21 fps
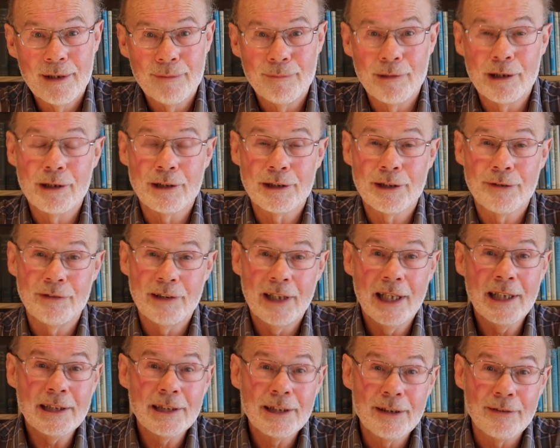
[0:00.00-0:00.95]
Because if the
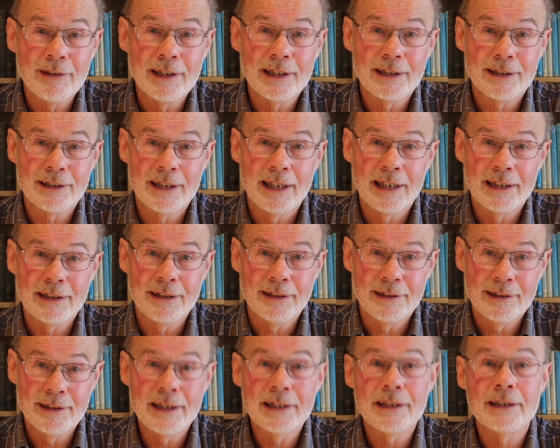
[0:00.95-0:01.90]
active layer is
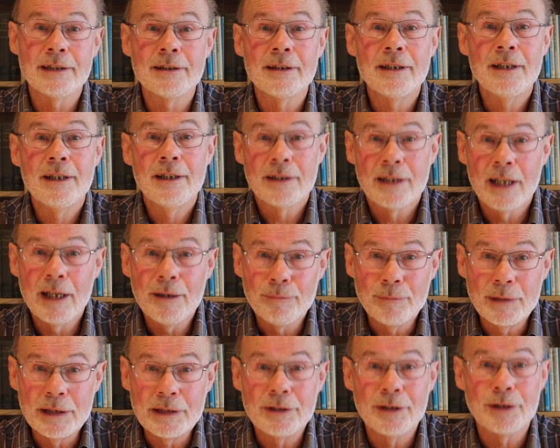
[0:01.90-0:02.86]
getting thicker,
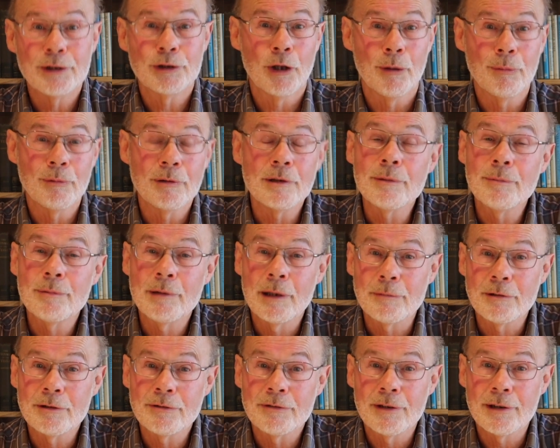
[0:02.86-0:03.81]
that means the top of the
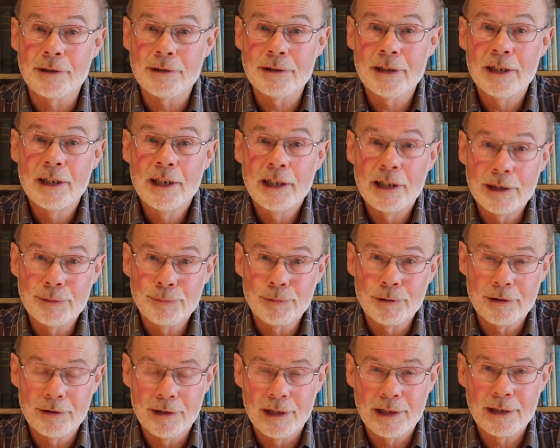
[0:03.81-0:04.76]
permafrost is
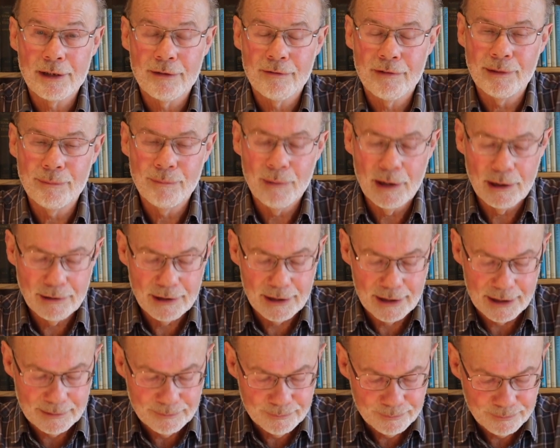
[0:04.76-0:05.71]
progressively
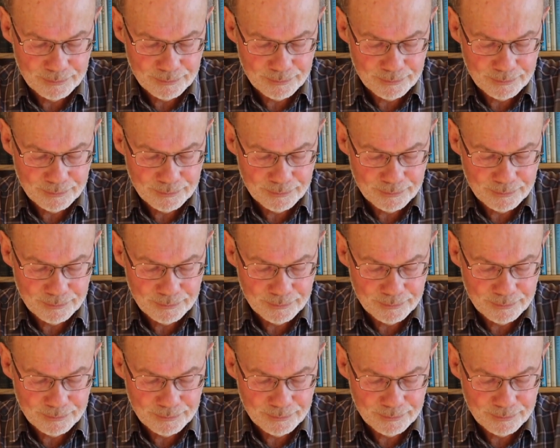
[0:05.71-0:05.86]
melting.